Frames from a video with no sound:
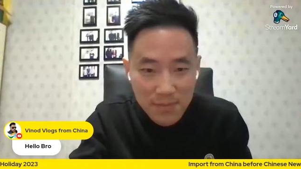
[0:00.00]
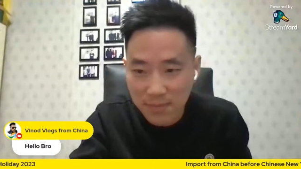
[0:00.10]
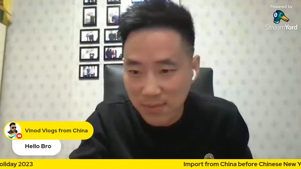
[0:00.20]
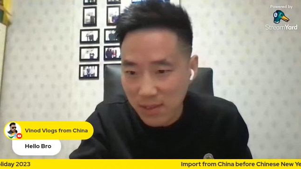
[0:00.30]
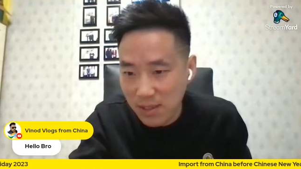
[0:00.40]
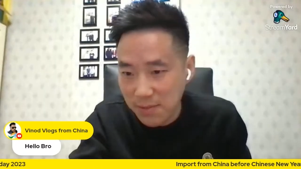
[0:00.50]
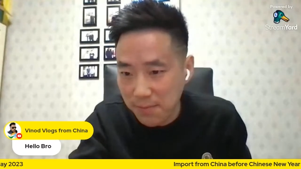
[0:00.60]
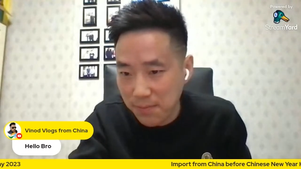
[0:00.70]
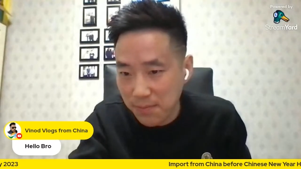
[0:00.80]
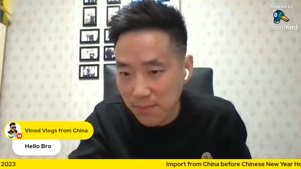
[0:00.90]

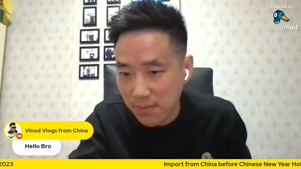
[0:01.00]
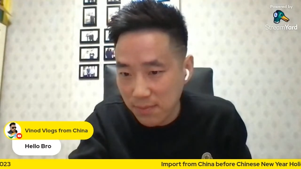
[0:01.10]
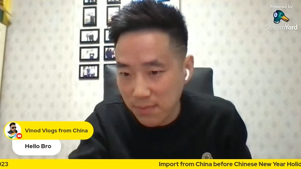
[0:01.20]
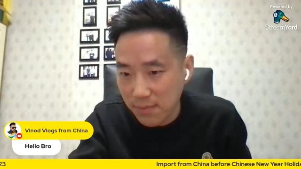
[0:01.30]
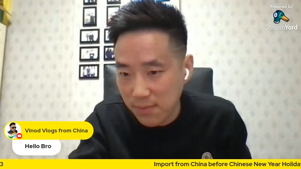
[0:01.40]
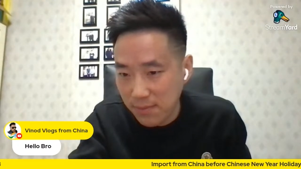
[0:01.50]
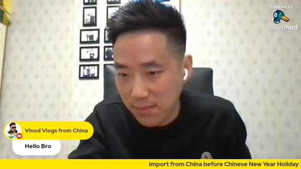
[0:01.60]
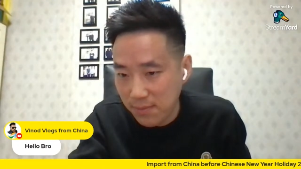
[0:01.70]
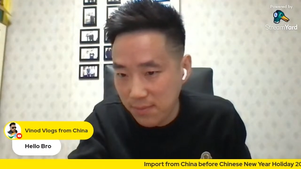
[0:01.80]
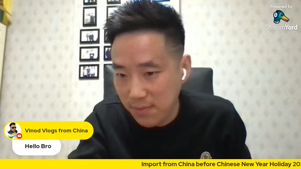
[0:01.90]

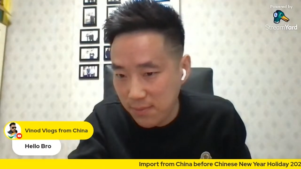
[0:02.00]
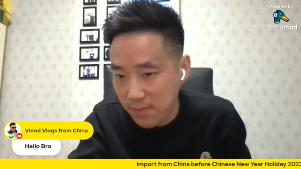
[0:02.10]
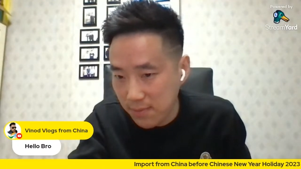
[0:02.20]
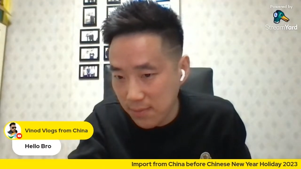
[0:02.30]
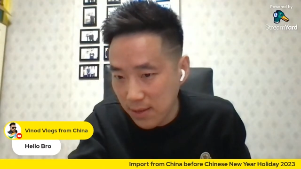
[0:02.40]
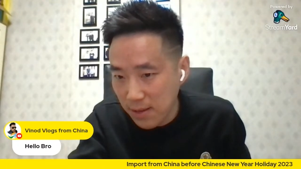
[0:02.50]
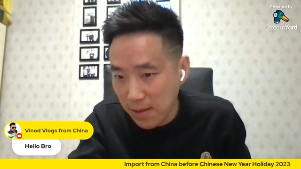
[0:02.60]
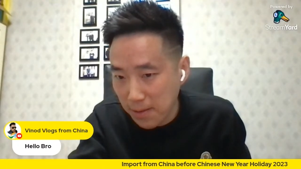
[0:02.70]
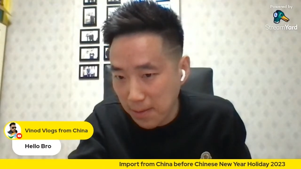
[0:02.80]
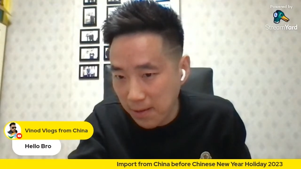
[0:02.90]

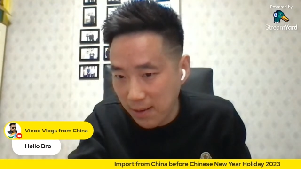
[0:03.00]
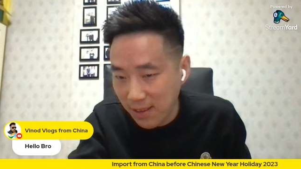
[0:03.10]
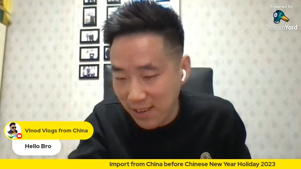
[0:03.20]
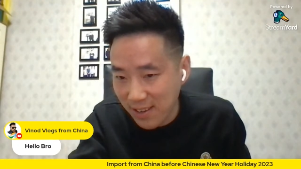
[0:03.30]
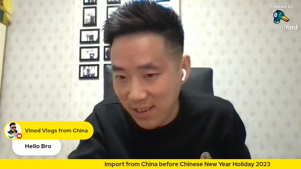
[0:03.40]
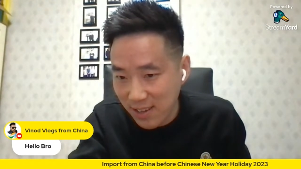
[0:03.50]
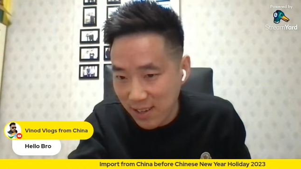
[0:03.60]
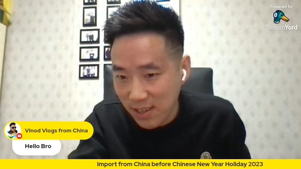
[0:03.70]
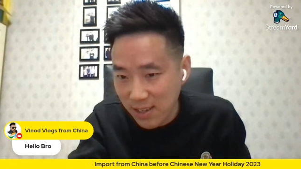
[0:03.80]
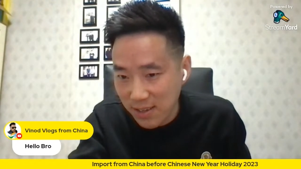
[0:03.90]

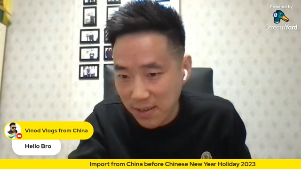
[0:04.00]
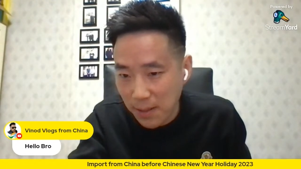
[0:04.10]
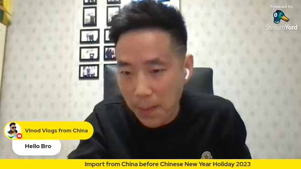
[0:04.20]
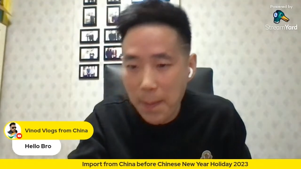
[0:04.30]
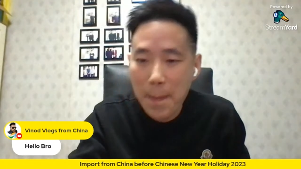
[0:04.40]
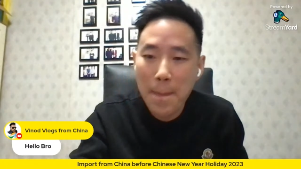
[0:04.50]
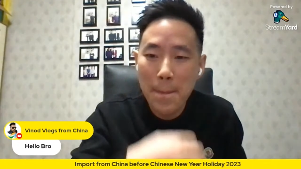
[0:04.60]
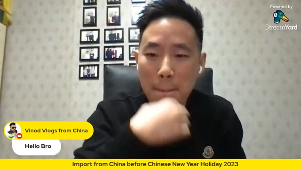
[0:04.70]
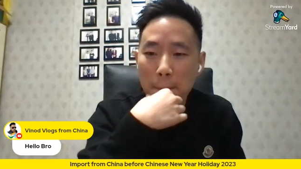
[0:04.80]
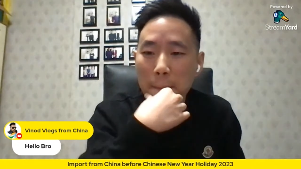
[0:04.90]

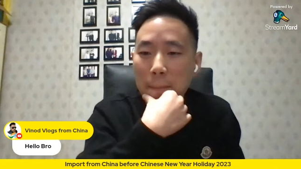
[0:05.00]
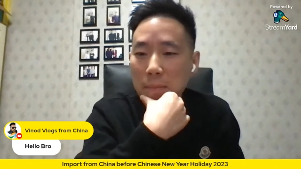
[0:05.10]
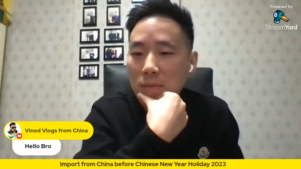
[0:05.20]
Nobody speaks.